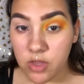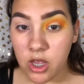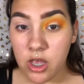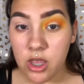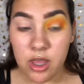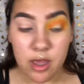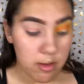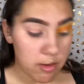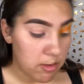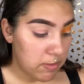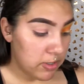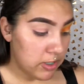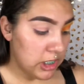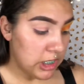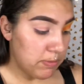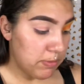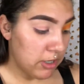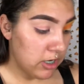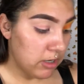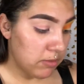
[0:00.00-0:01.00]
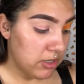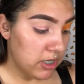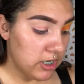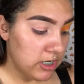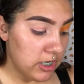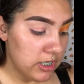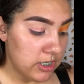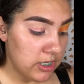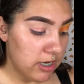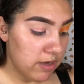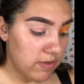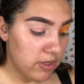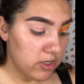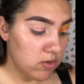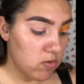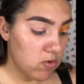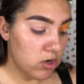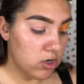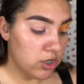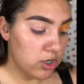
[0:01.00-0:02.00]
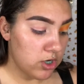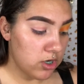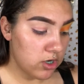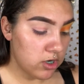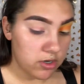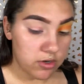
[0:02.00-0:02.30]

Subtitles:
And then I'm going to just build up the intensity of this orange.